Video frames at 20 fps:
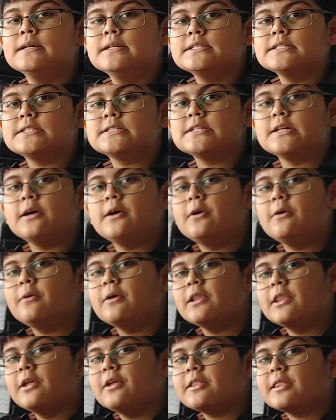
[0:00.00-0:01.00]
So,
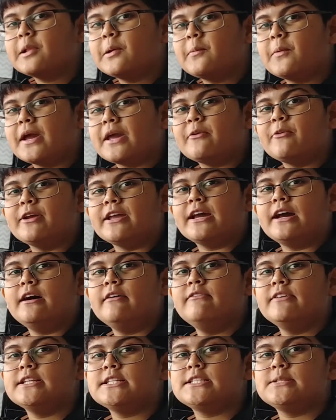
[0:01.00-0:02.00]
along the way, we
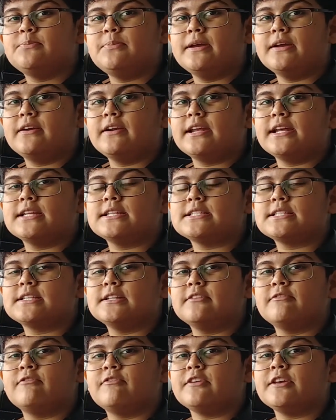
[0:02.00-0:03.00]
have
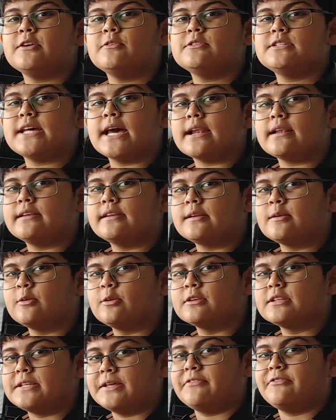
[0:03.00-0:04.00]
experienced a few
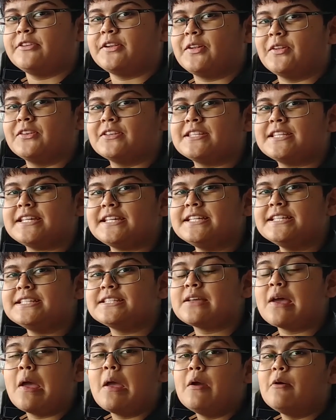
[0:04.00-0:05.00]
technical
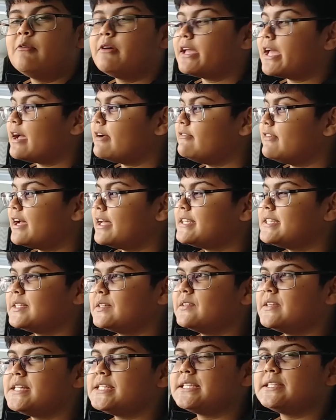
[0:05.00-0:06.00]
difficulties. We have had
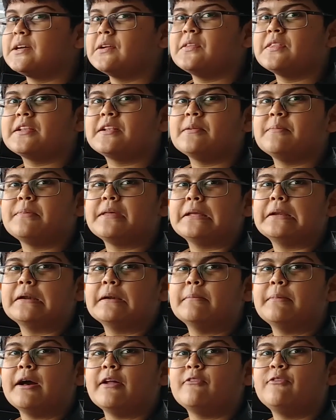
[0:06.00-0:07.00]
to restart the
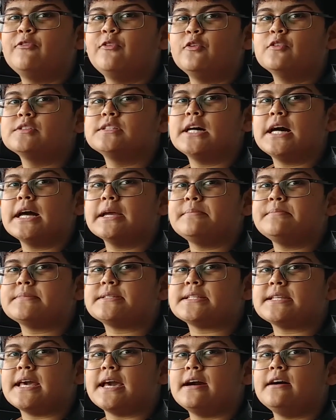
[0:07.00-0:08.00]
computer about 4
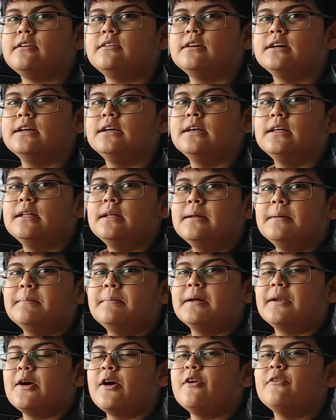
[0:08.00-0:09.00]
times now,
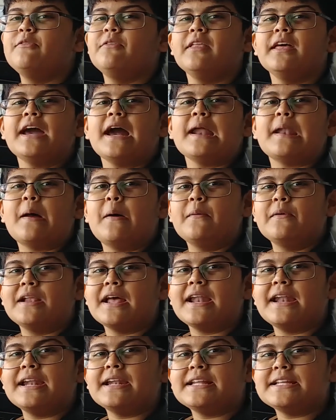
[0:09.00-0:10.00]
but hopefully I don't
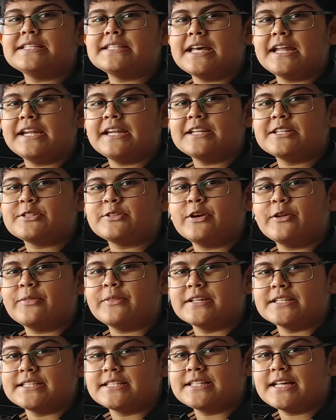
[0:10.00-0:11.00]
get any settings
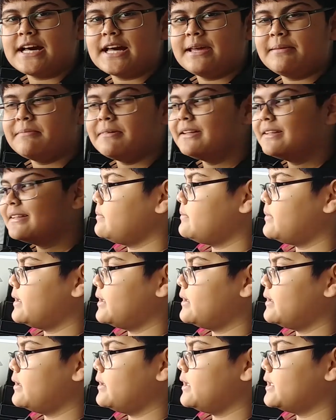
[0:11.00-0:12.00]
wrong this time.
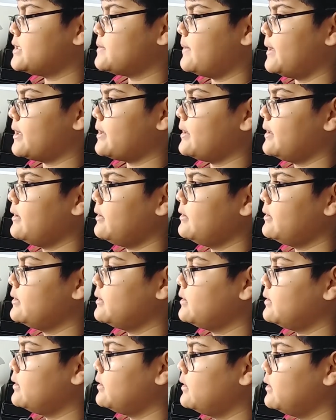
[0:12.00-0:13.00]
But it's back now?
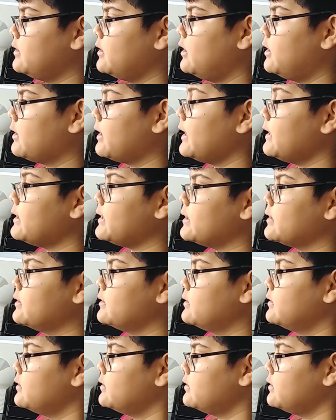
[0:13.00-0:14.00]

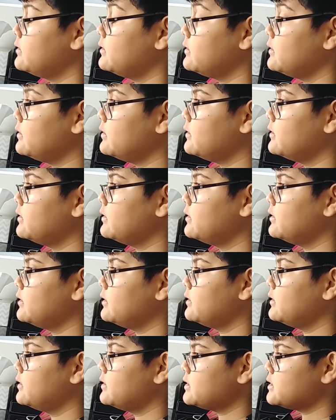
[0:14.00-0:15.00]
Okay.
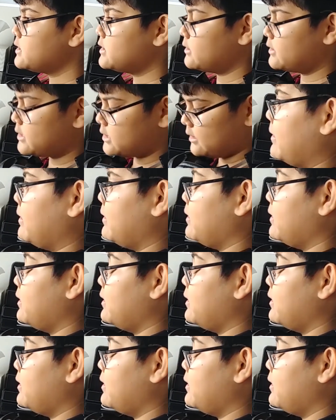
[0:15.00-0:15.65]
So it's...